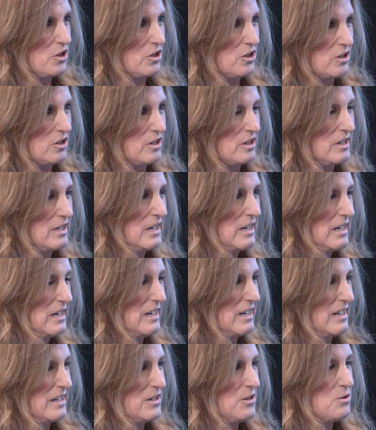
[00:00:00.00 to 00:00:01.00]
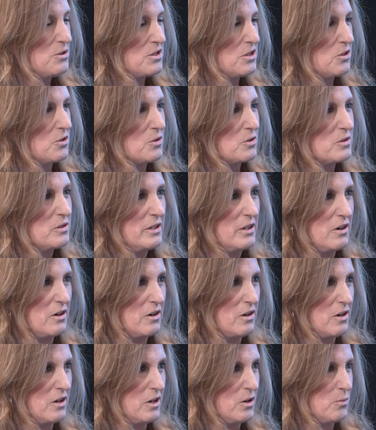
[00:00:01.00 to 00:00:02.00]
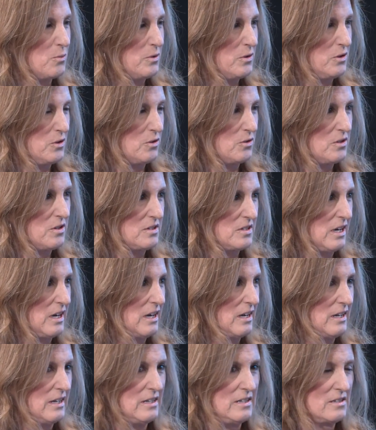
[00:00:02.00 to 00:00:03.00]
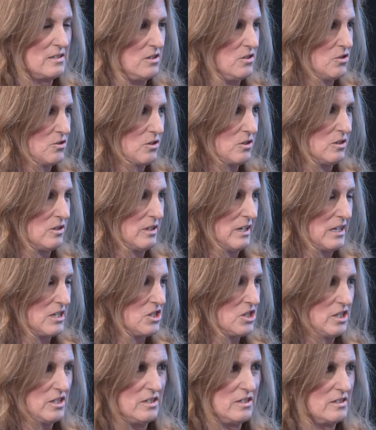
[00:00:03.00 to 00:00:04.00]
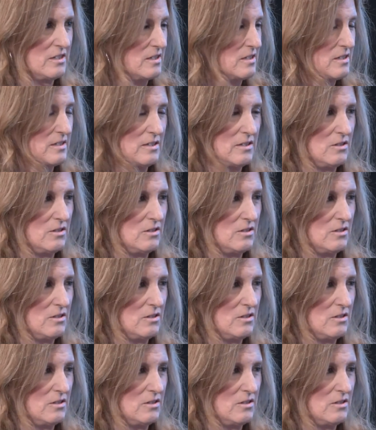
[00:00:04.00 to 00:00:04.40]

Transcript: sure. Yes, well, thank you. It's you fun. certainly are with your designs and your collections.